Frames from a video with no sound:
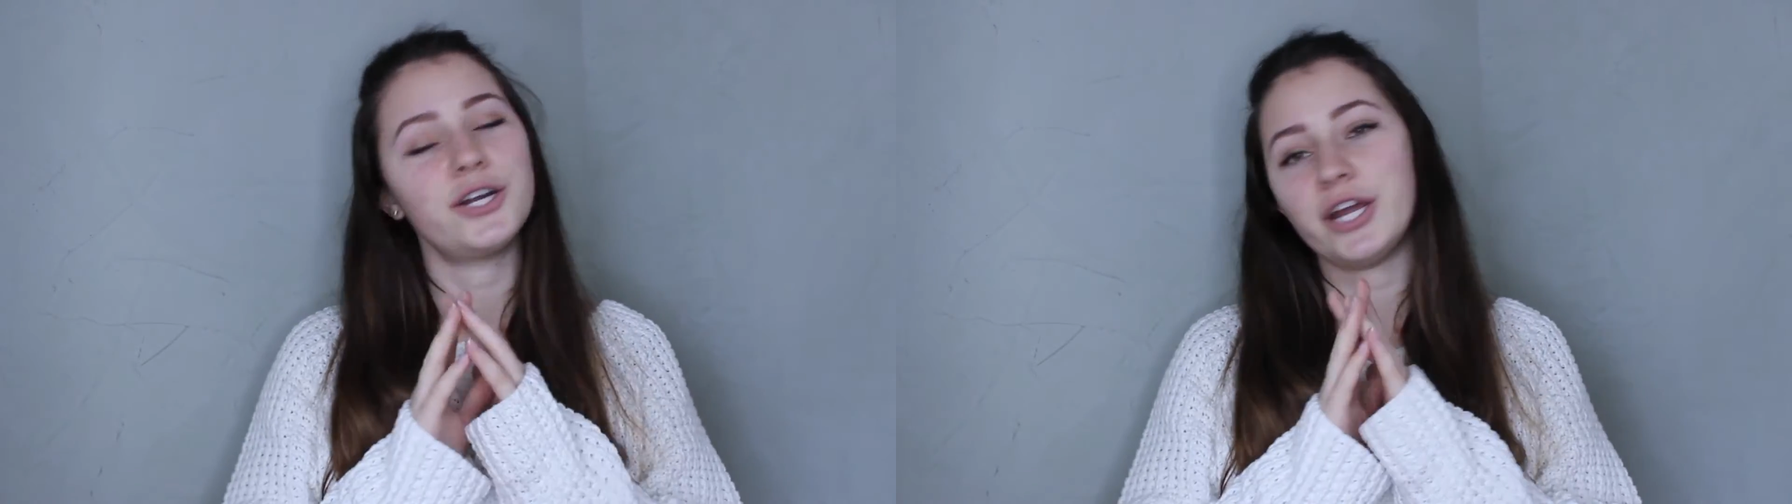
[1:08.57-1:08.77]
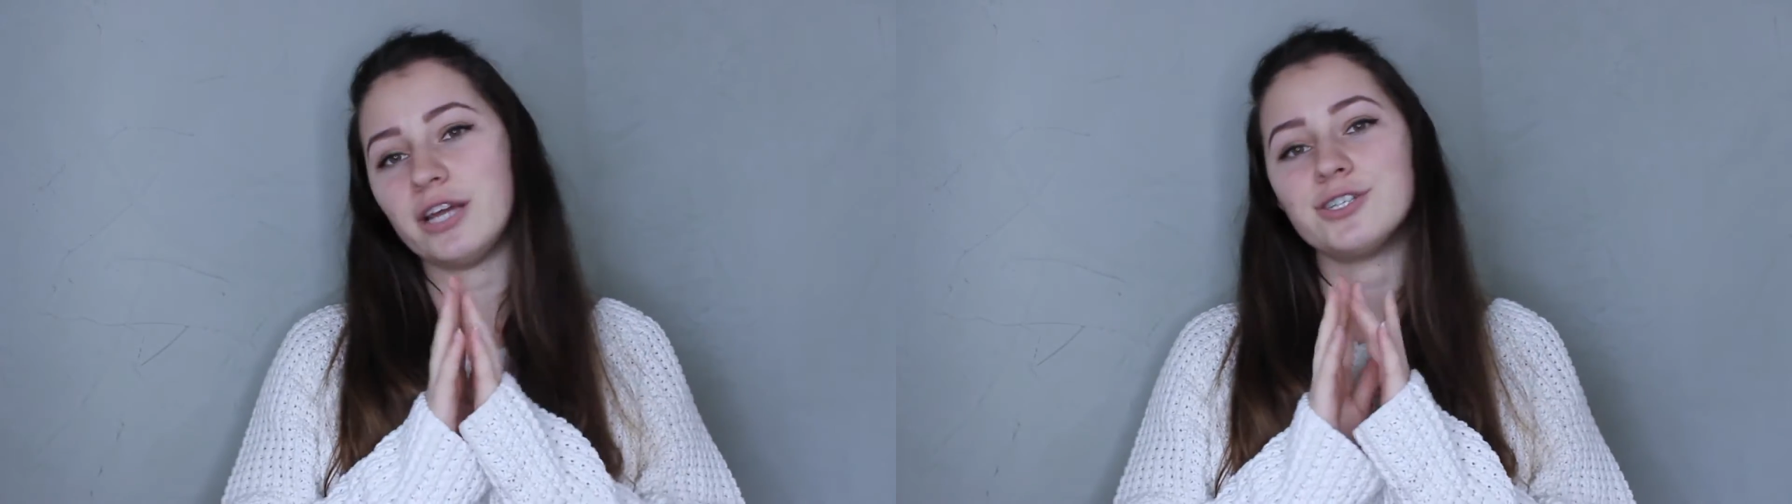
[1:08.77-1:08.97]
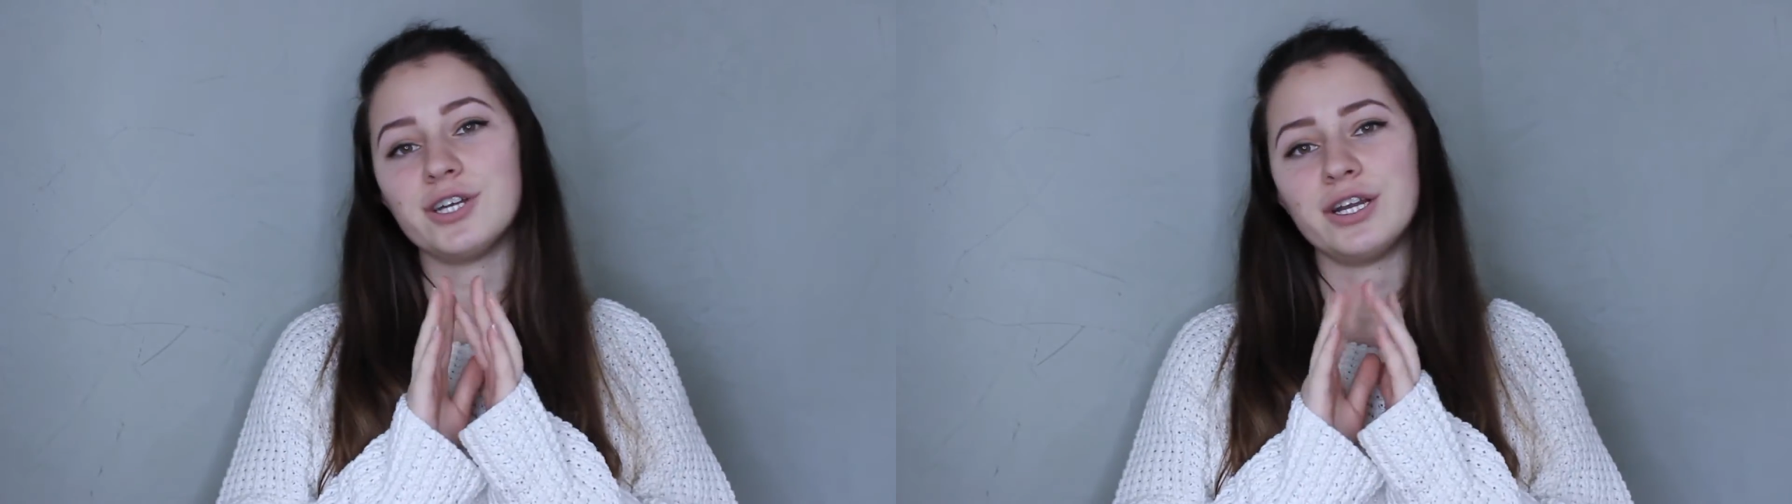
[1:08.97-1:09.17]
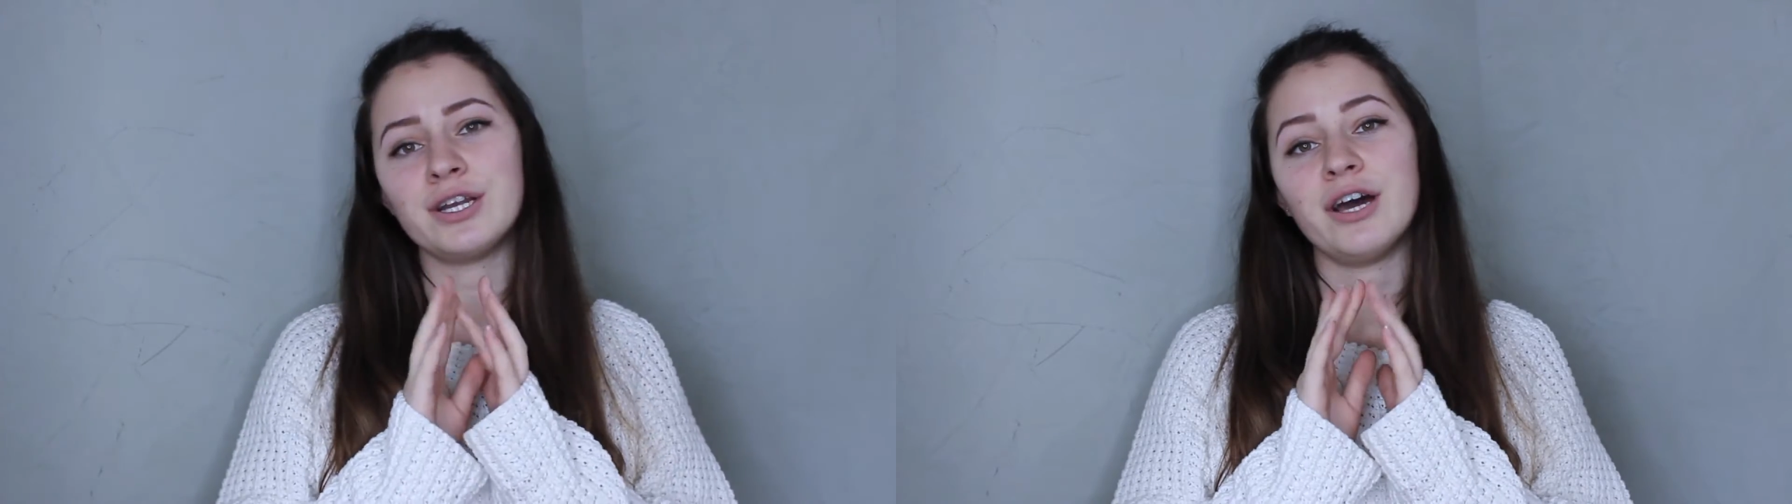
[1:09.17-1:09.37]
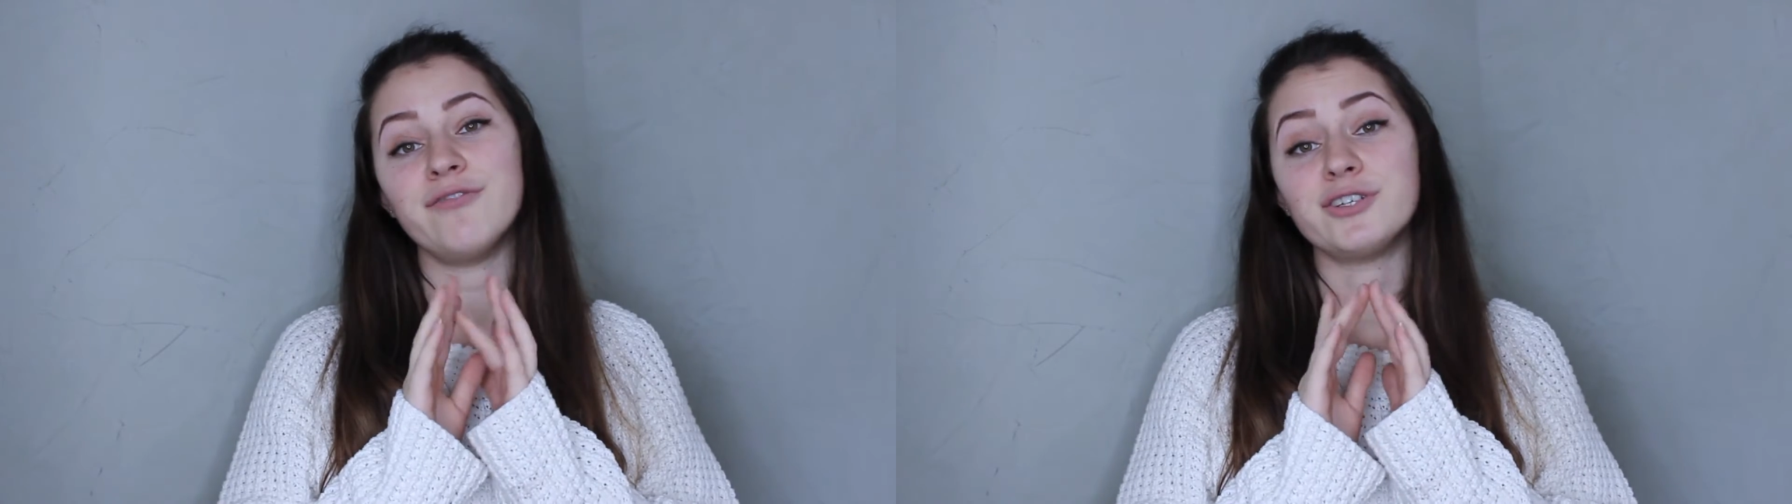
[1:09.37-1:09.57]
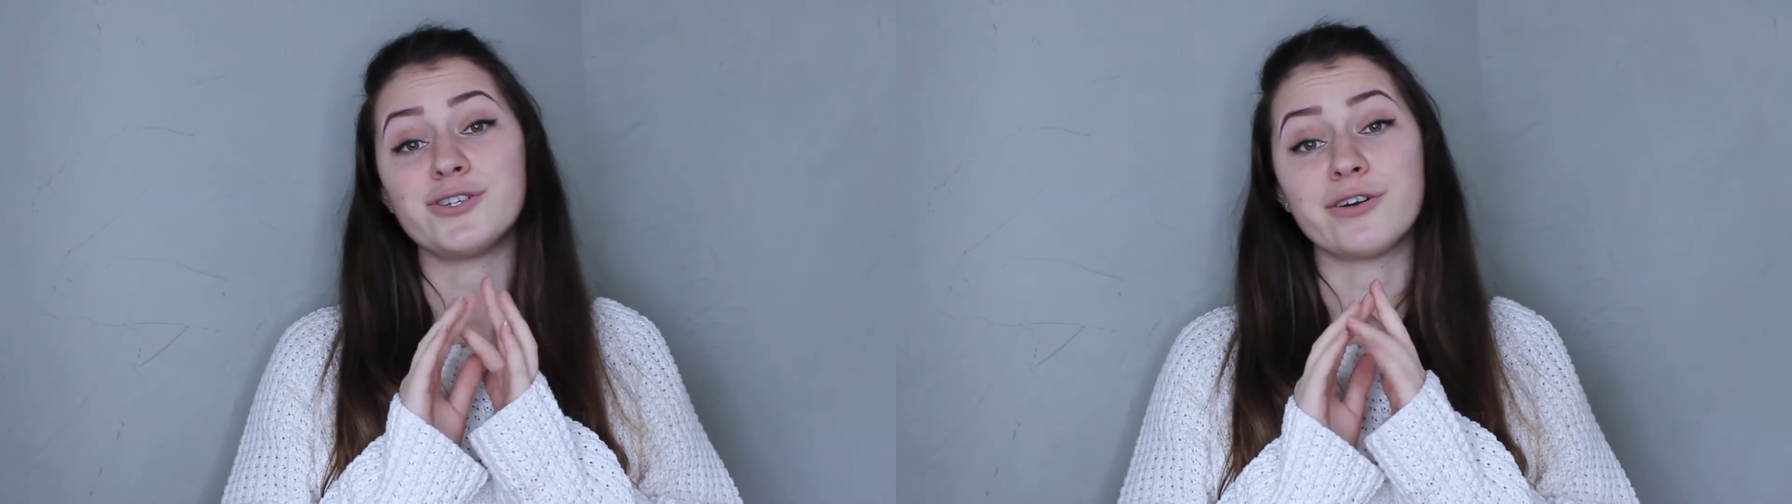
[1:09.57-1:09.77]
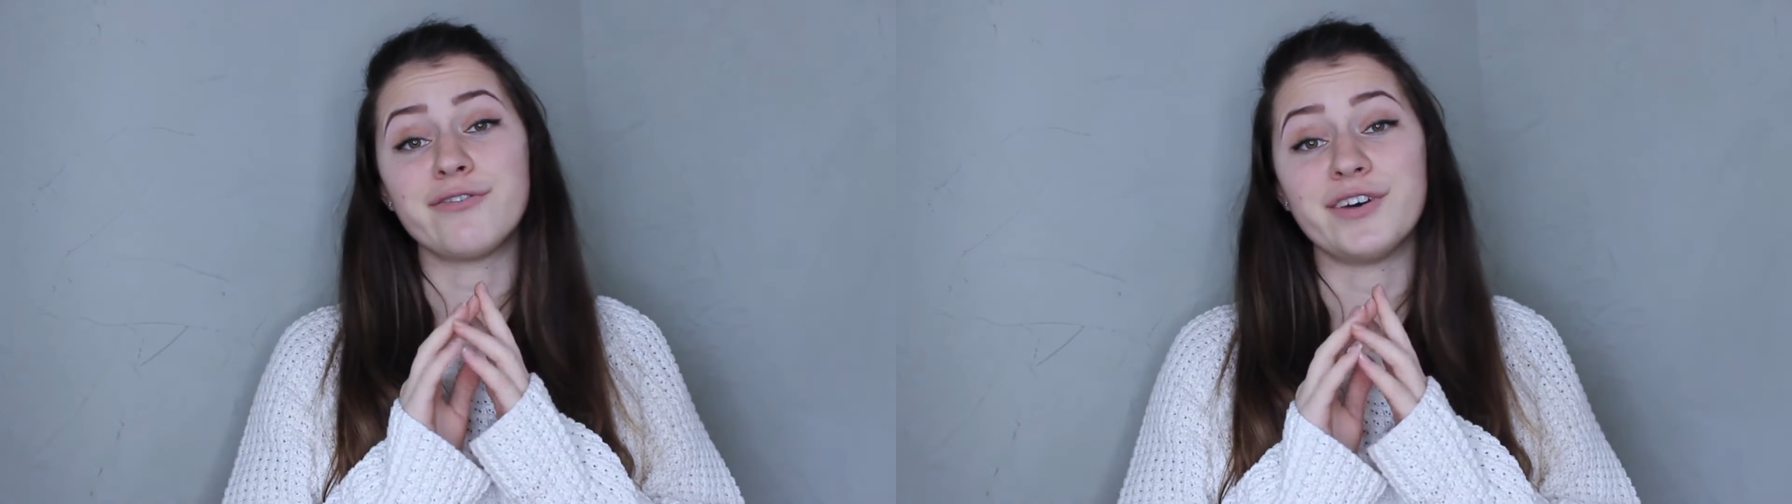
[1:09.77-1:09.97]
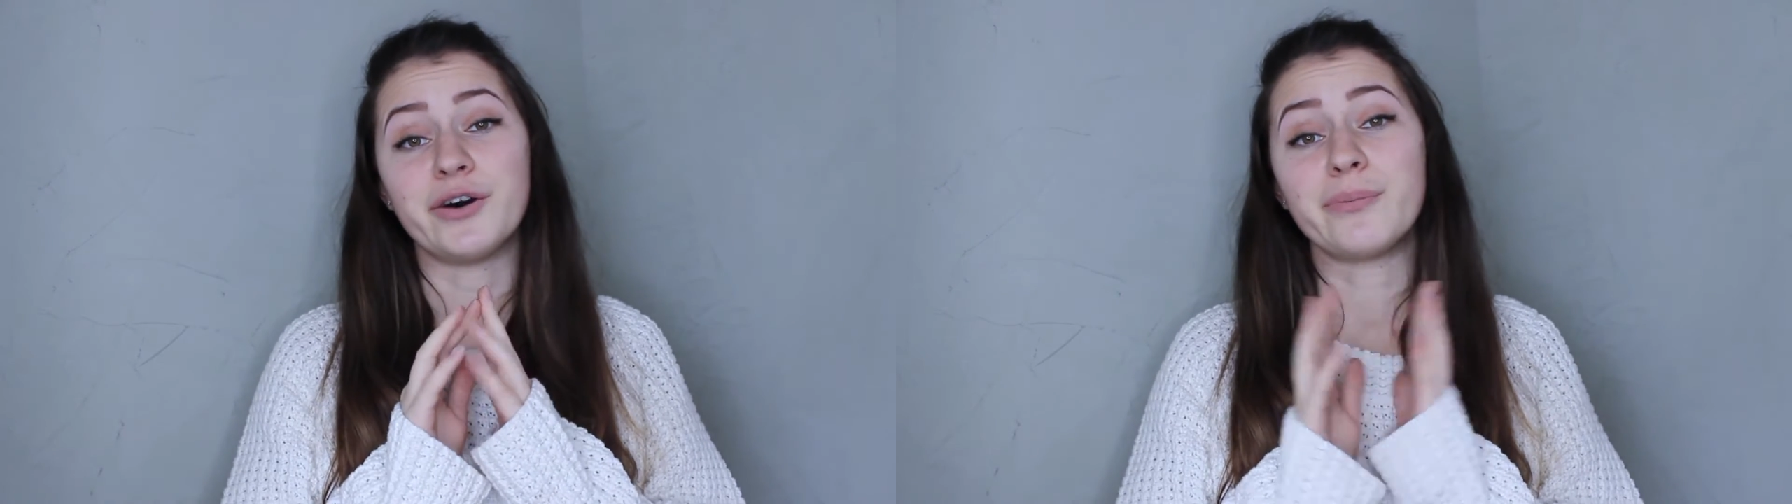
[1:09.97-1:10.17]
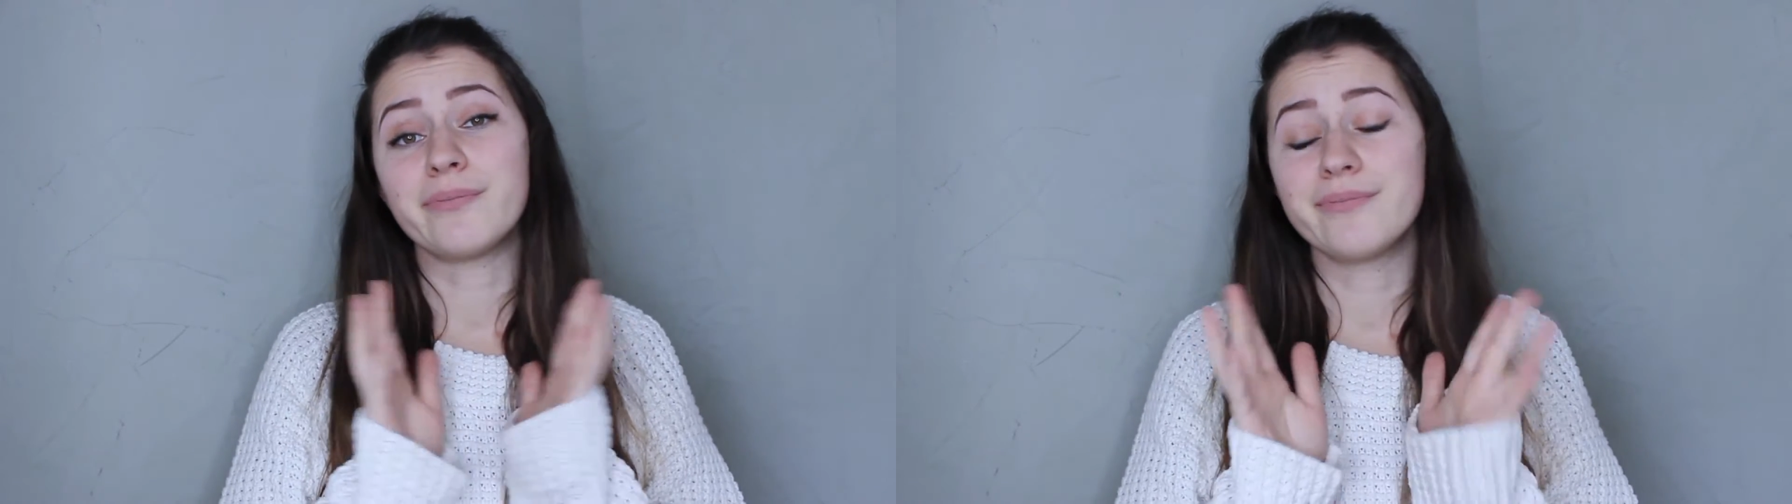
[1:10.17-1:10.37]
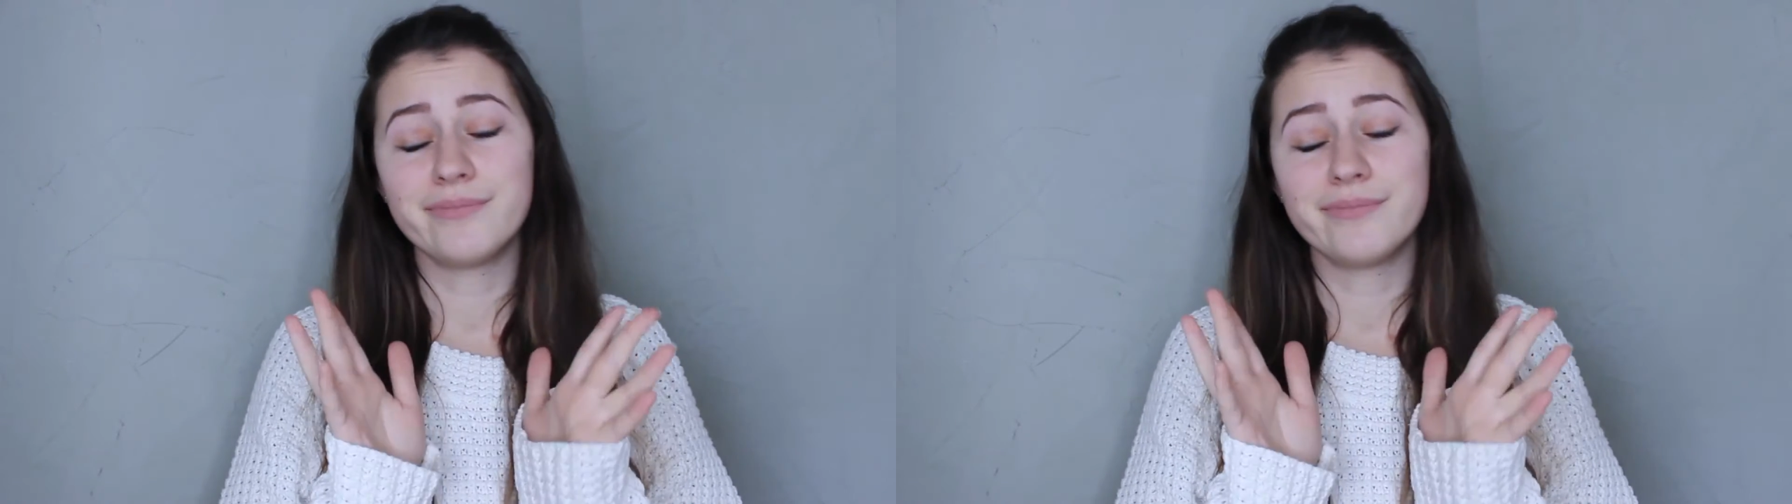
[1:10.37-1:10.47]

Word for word: creation of a short film